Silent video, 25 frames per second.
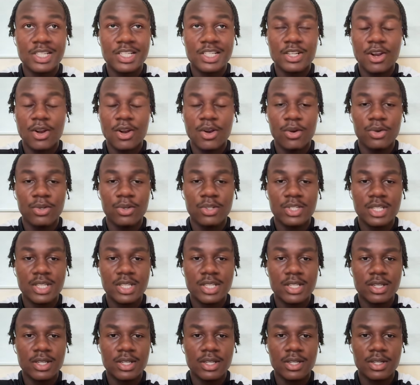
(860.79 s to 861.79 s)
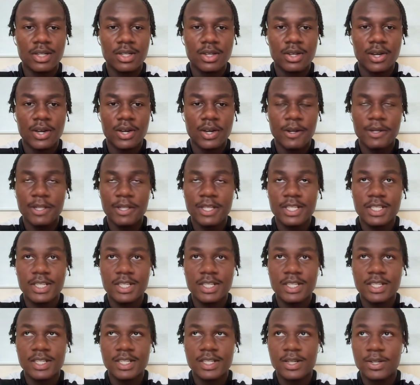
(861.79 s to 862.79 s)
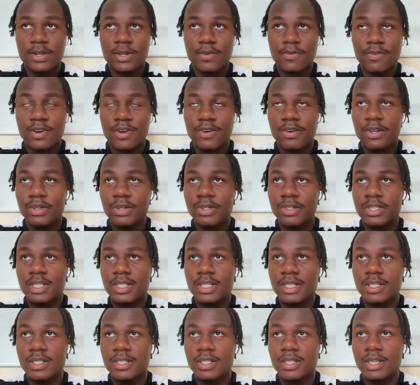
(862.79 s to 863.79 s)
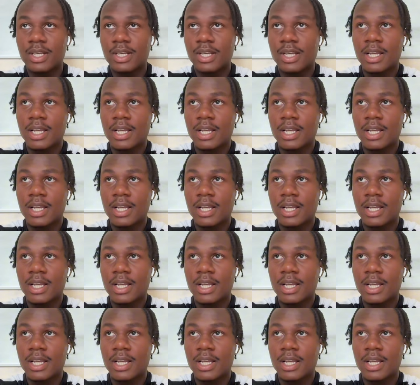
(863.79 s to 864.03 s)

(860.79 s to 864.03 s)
it's a long season. This is a very long season.